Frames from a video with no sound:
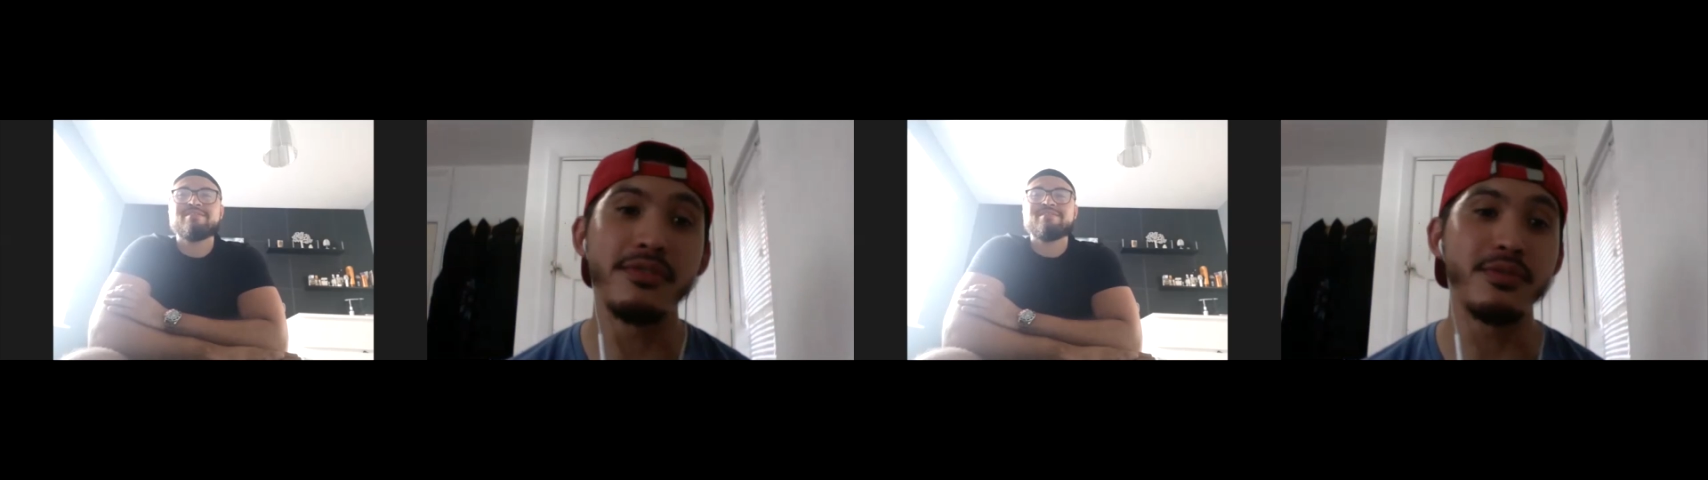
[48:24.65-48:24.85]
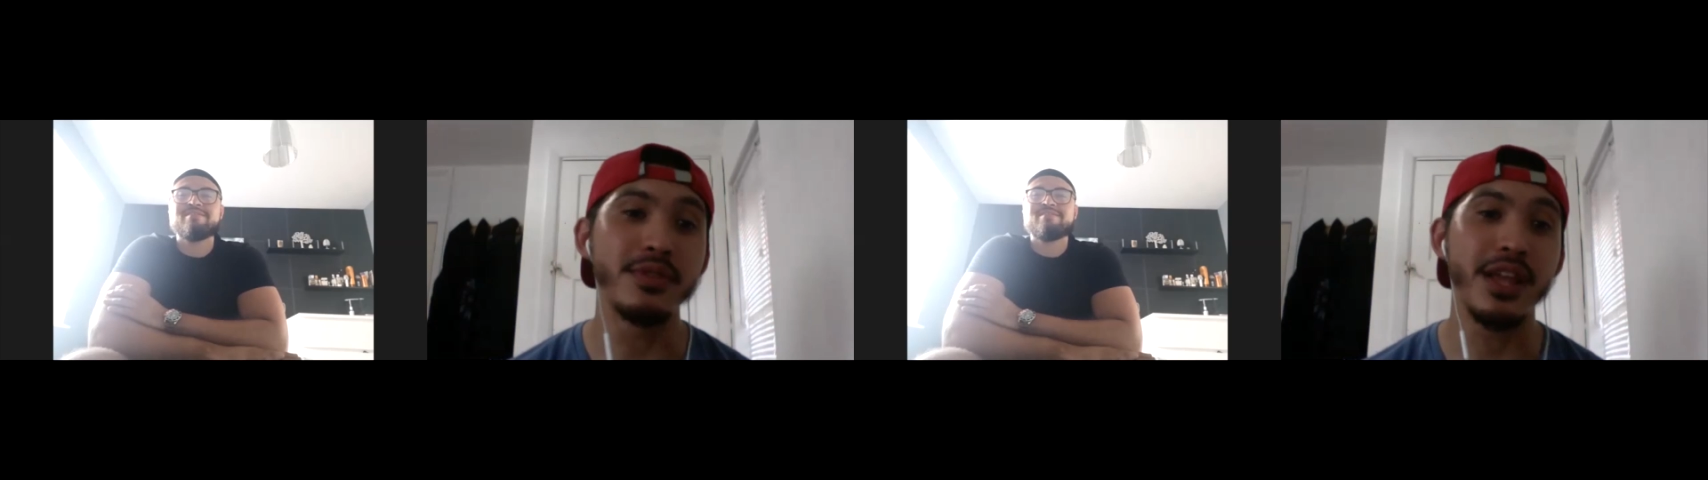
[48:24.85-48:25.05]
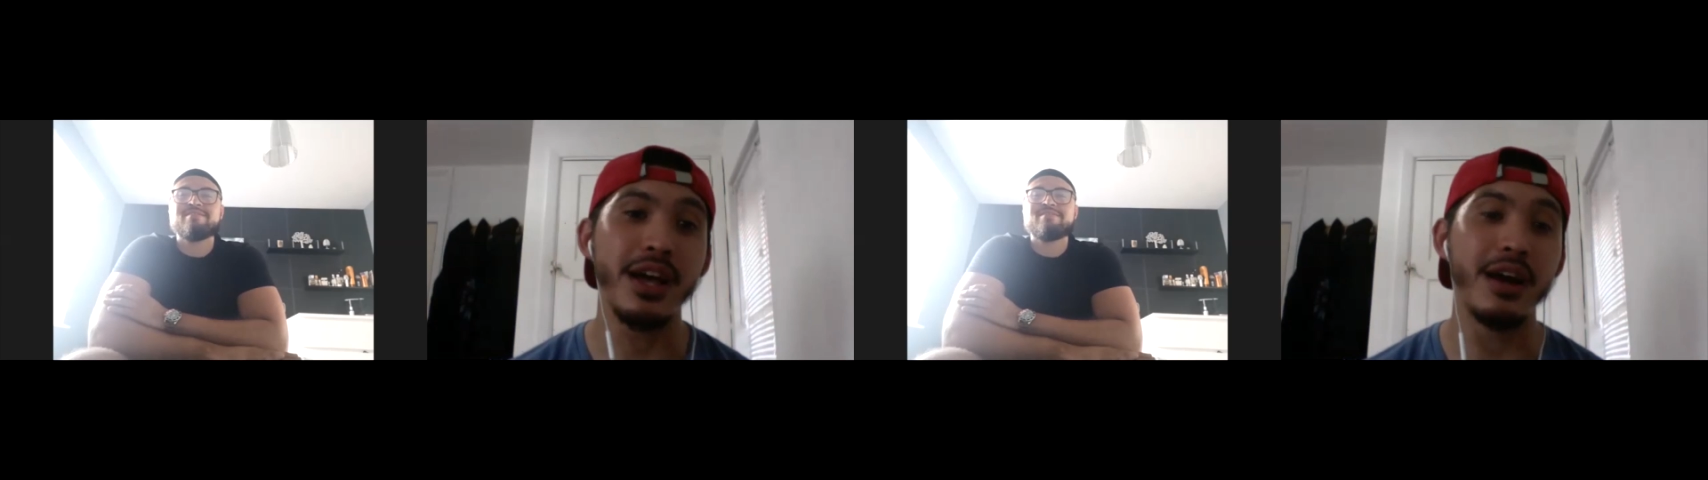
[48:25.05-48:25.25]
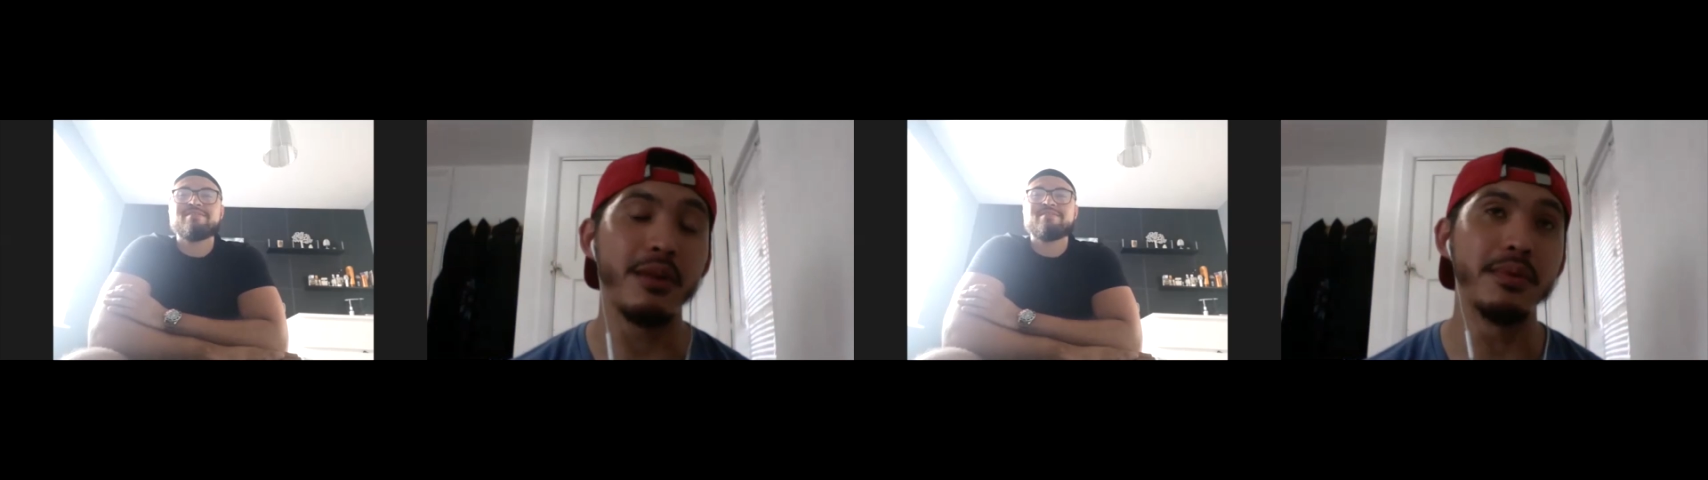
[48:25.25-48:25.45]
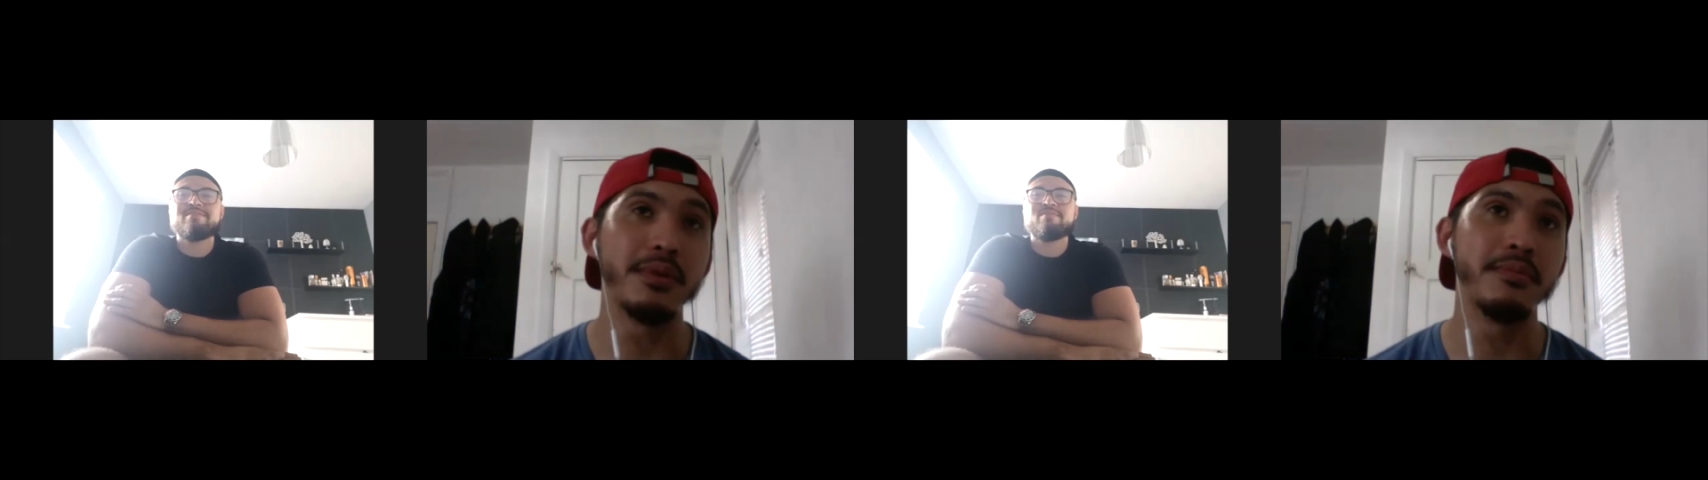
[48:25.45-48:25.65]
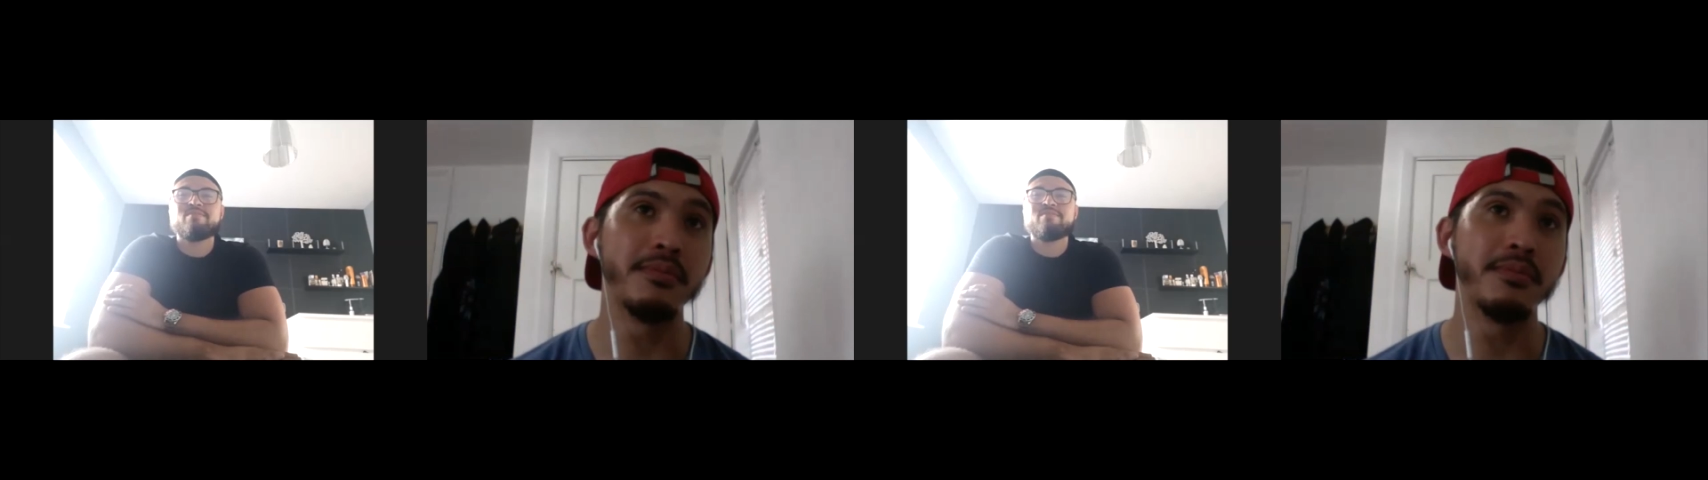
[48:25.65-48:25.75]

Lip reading: with that album.